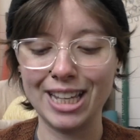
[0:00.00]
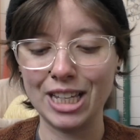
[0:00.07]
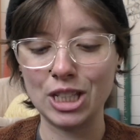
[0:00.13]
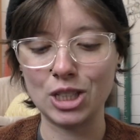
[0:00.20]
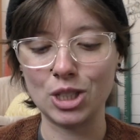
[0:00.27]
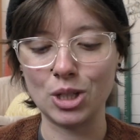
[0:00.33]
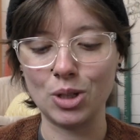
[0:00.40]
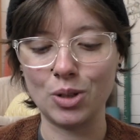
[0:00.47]

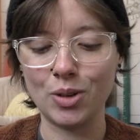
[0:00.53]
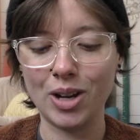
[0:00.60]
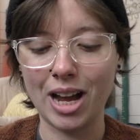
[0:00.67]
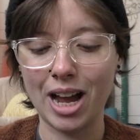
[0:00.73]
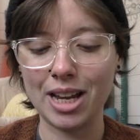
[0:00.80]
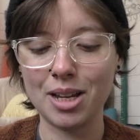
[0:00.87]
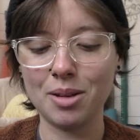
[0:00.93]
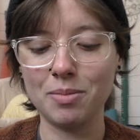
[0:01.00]
So
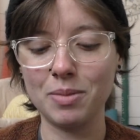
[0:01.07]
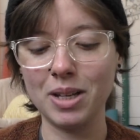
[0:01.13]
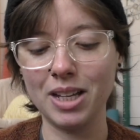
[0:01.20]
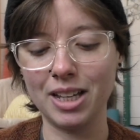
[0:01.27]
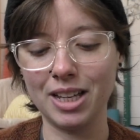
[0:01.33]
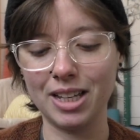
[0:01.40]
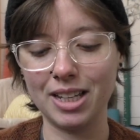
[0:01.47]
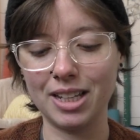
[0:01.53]
I am
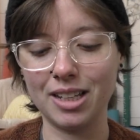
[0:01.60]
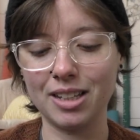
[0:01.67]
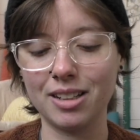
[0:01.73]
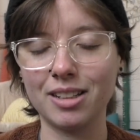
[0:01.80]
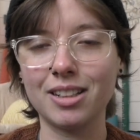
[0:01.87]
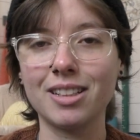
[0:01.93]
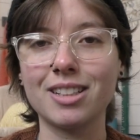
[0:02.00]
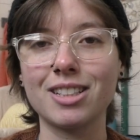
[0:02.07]

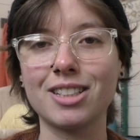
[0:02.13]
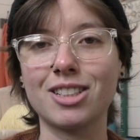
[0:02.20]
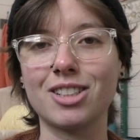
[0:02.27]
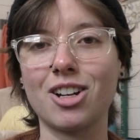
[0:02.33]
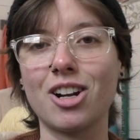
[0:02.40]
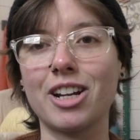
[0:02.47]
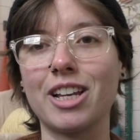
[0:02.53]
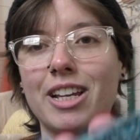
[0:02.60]

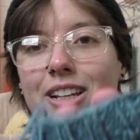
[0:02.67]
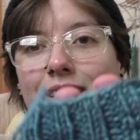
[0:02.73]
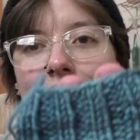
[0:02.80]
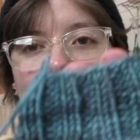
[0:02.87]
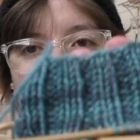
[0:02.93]
starting